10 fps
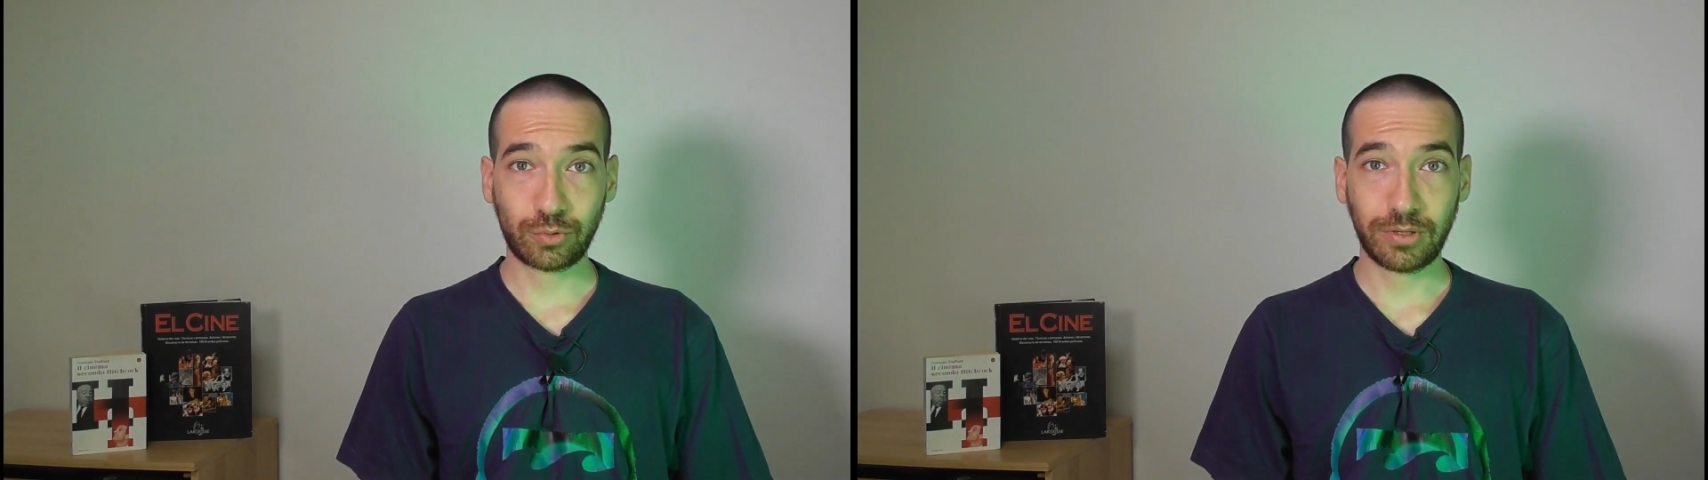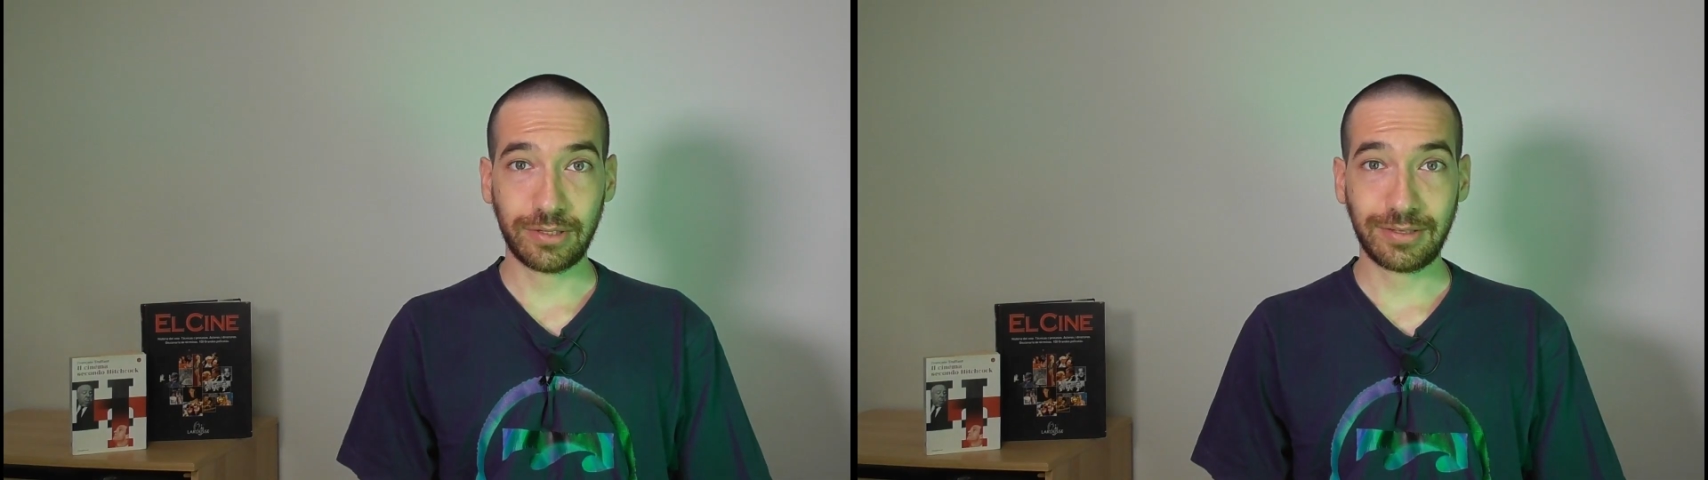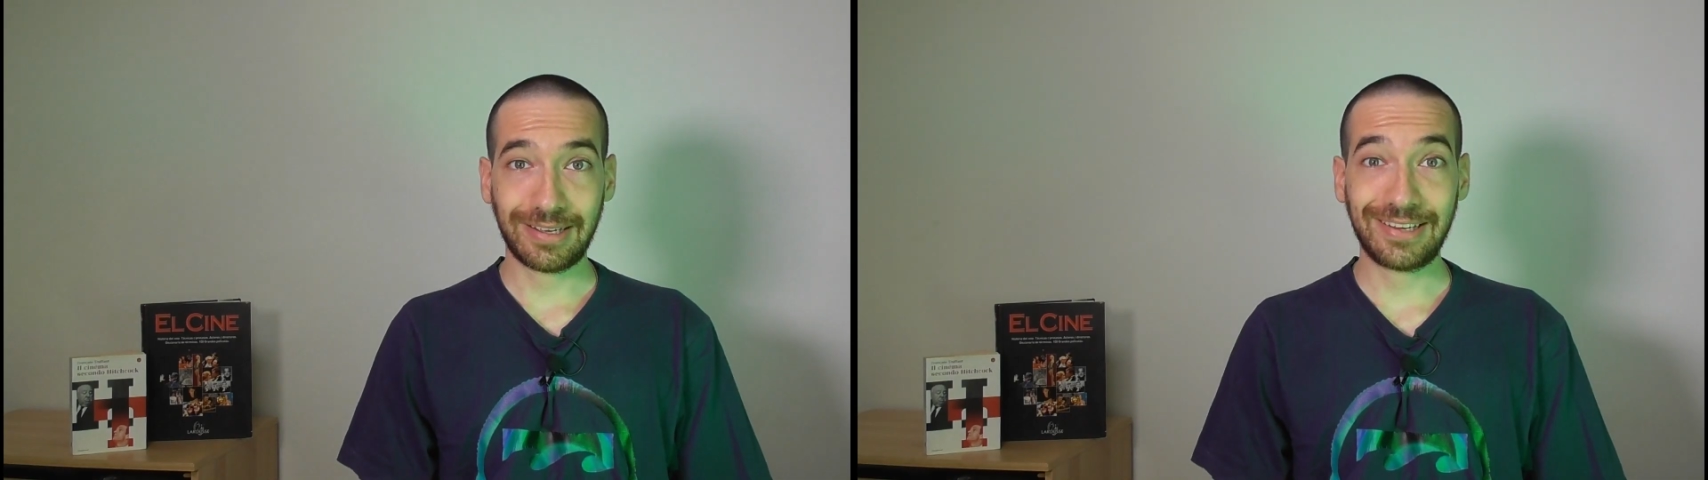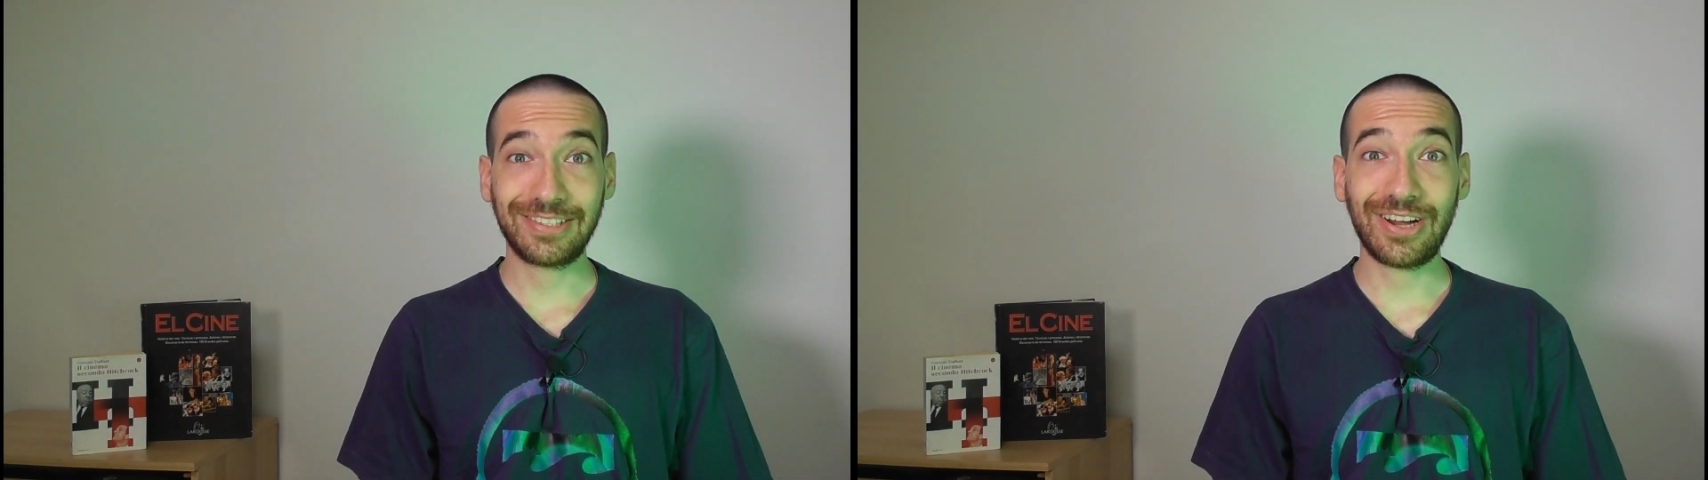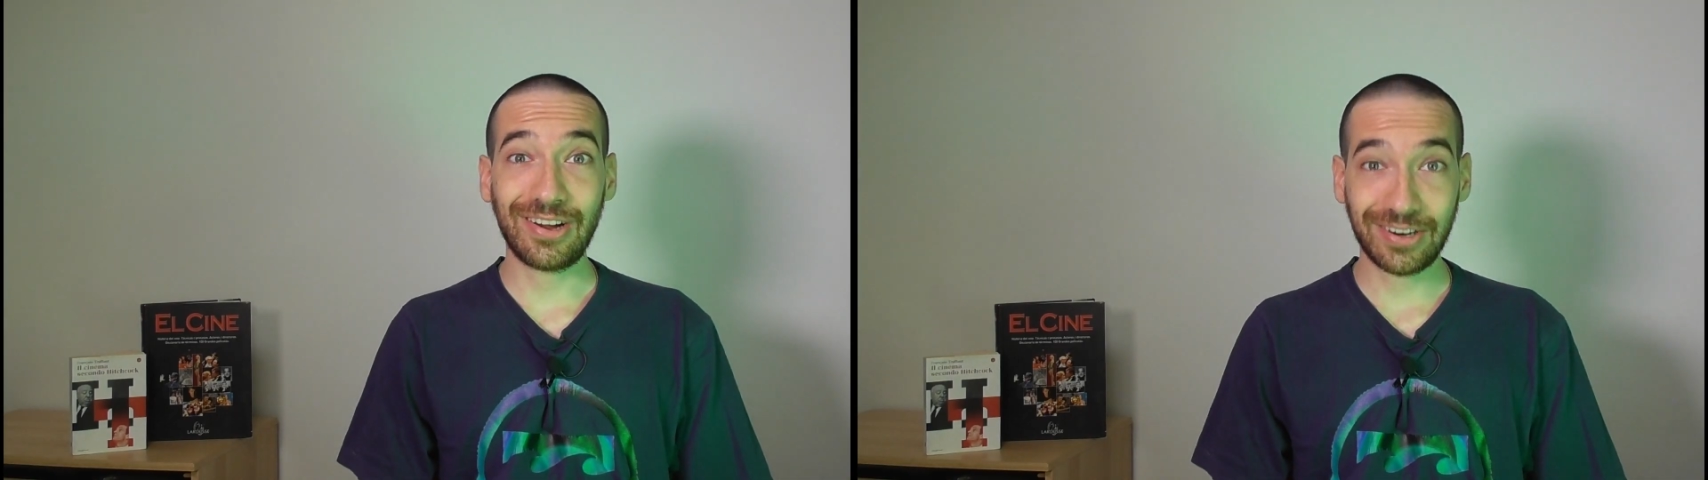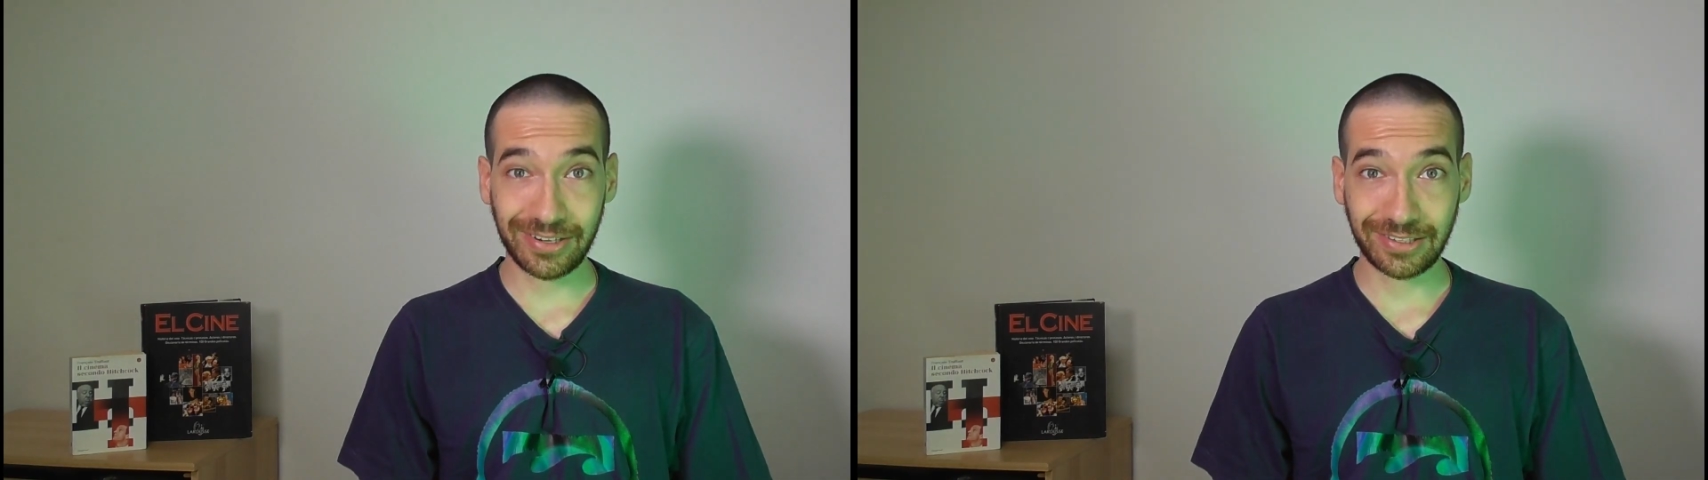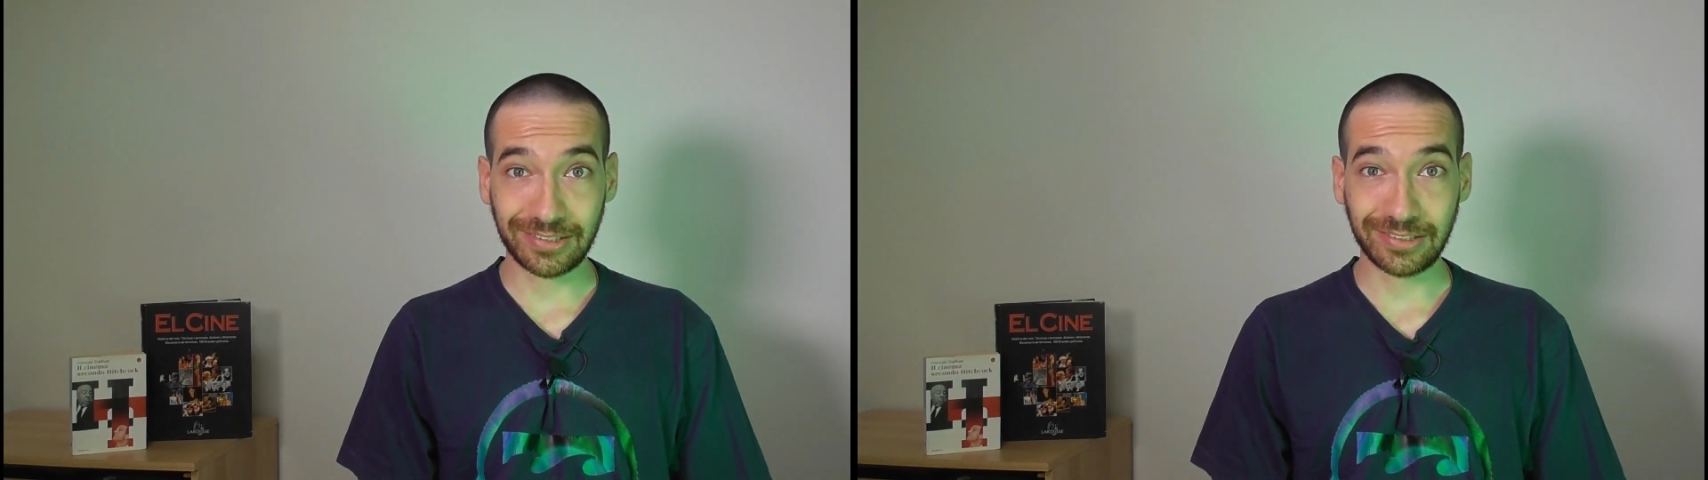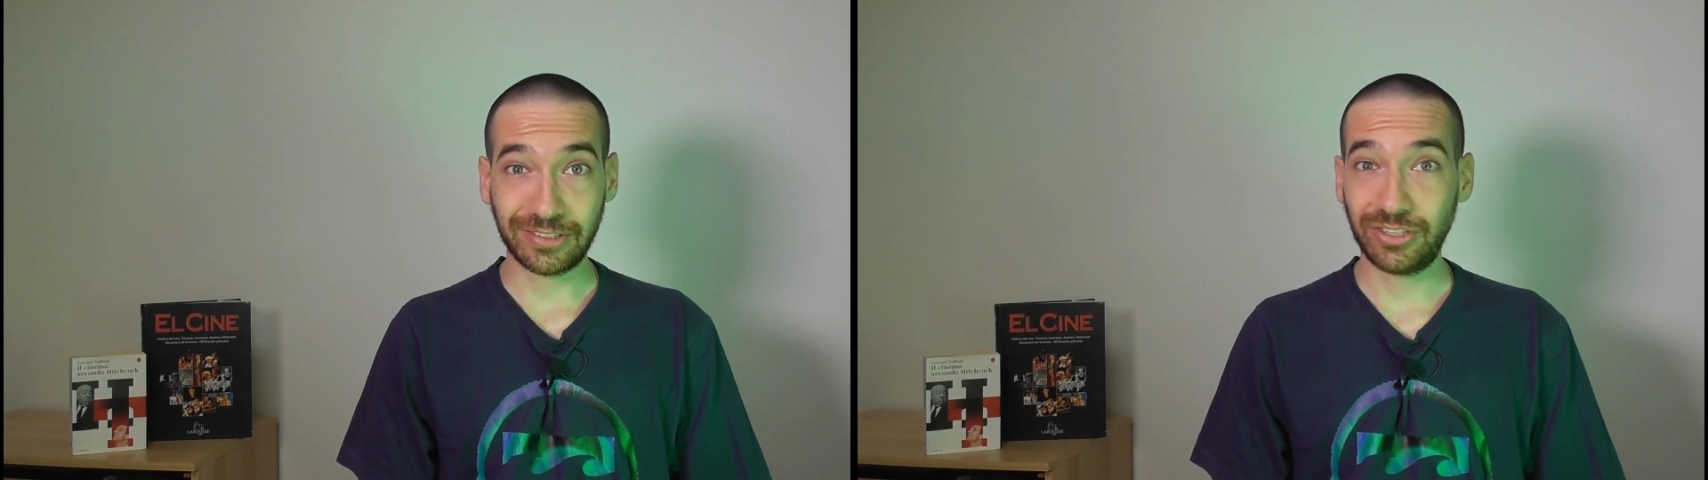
right, an article,